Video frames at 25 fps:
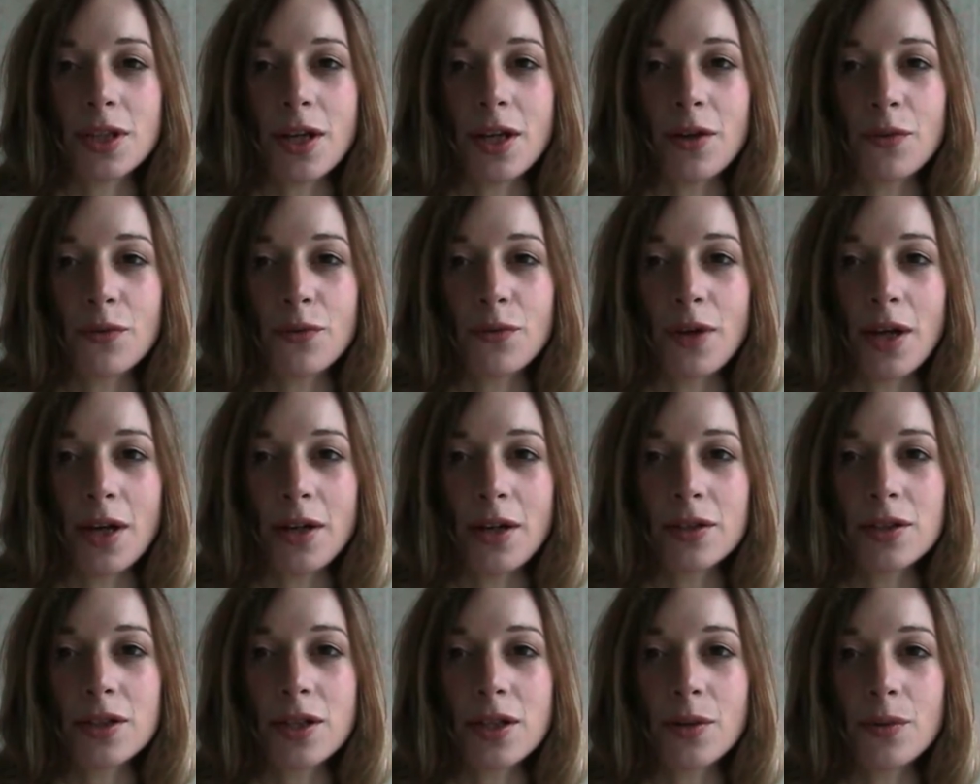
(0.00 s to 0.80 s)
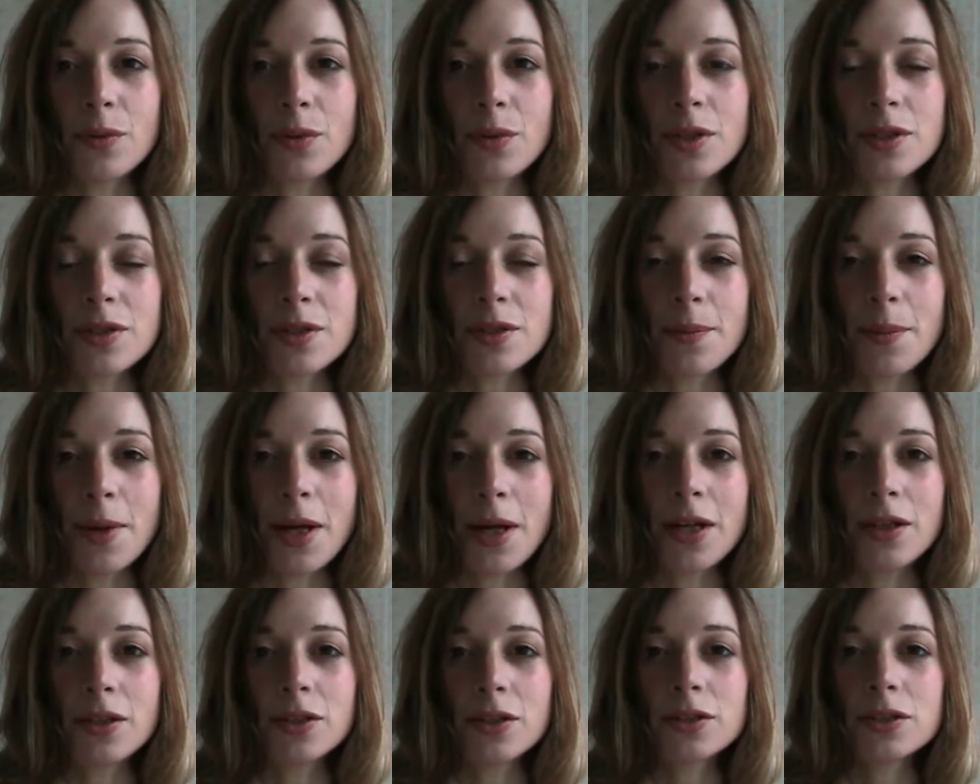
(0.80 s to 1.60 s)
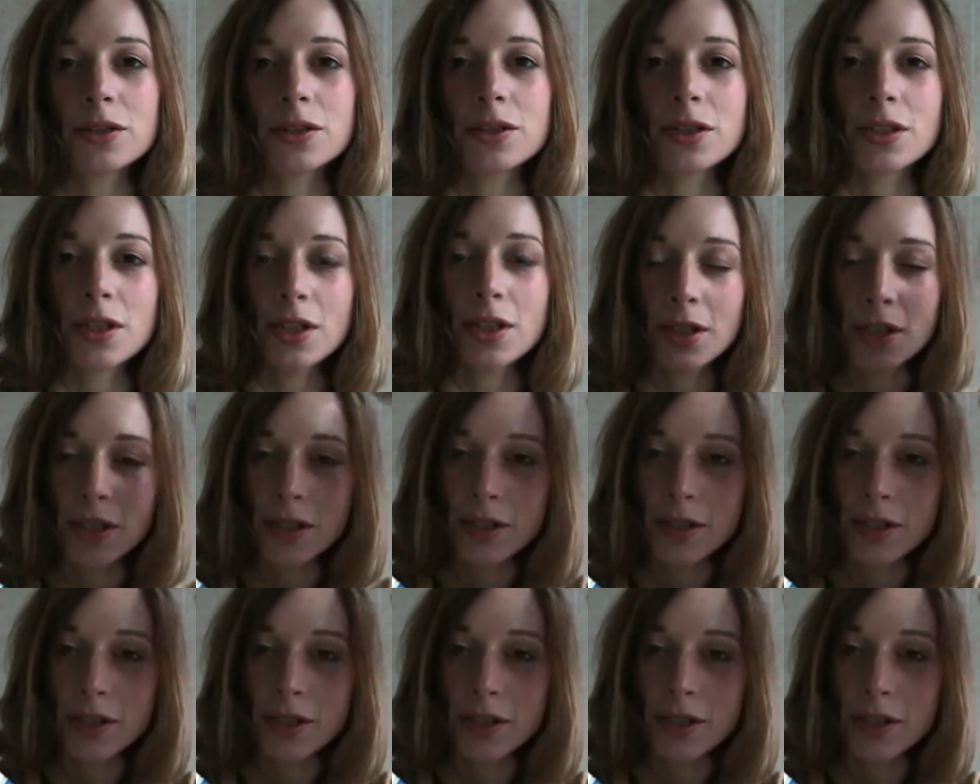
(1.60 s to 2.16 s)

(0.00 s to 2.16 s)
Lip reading: which I found. It was about